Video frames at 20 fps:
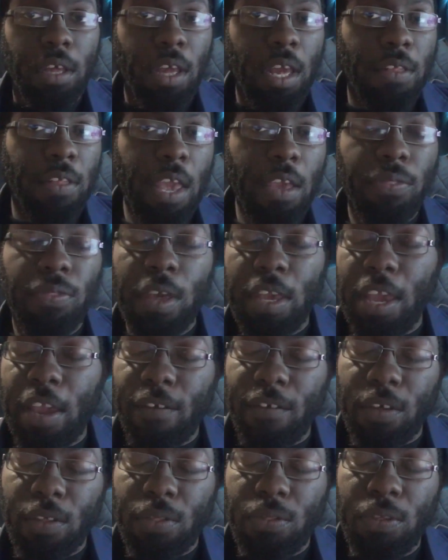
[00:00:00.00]
they say
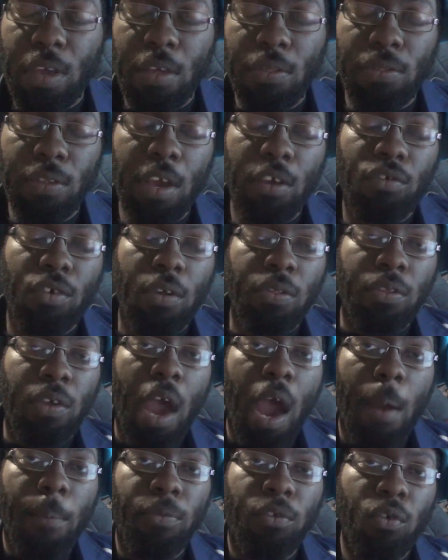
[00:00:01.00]
if it's this, they'll just
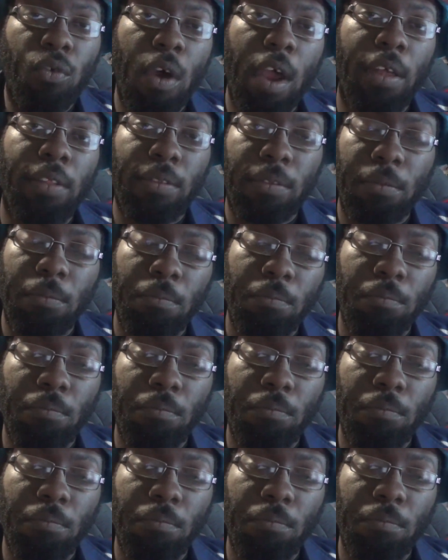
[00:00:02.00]
come to it.